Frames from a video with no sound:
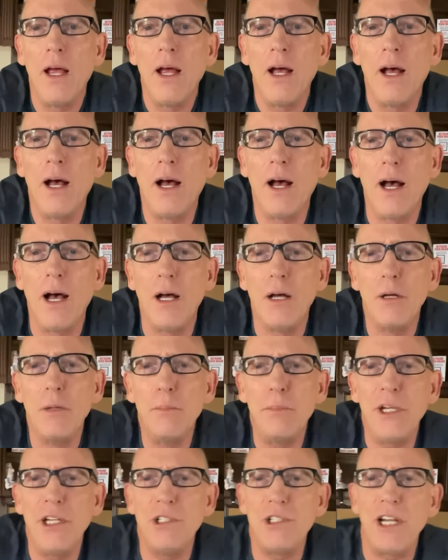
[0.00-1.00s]

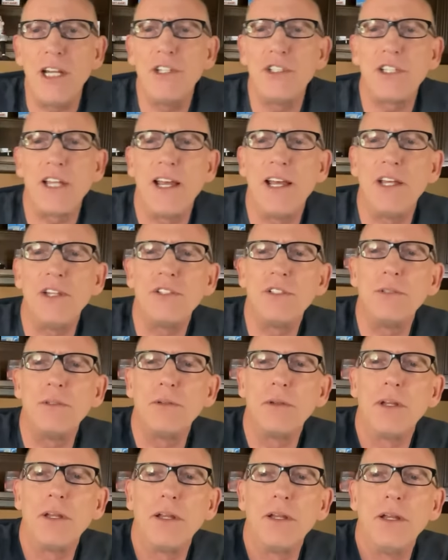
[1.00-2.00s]
PJ
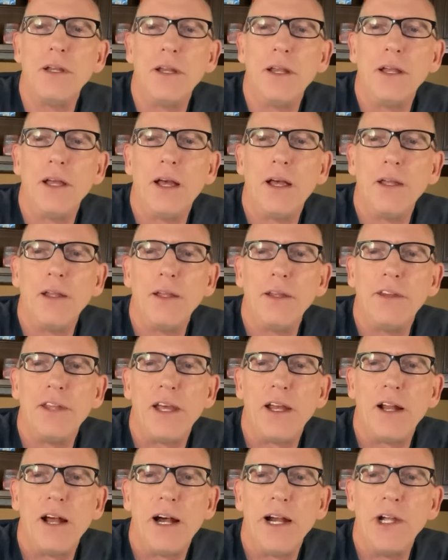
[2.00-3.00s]
says
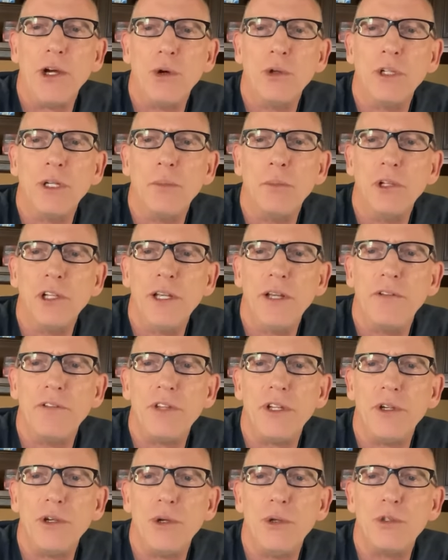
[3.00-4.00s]
that I only believe
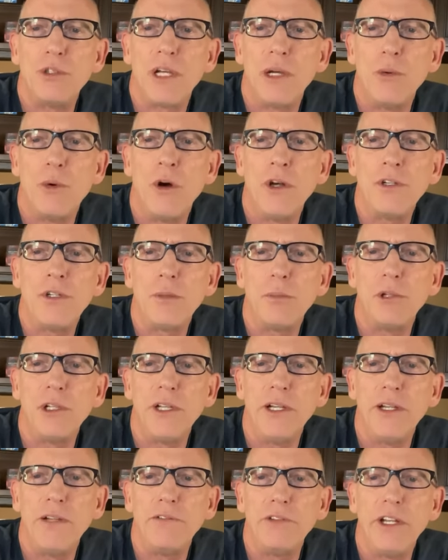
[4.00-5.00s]
the news I want to
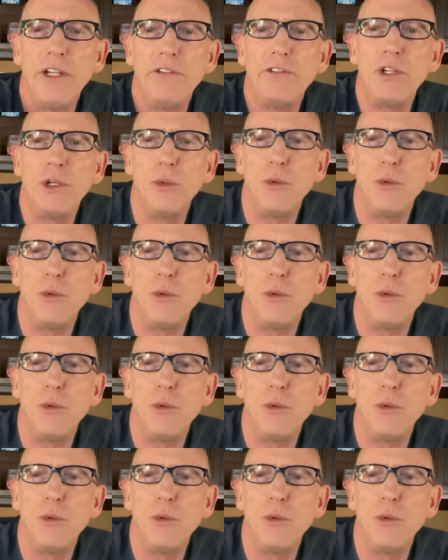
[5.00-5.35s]
believe, even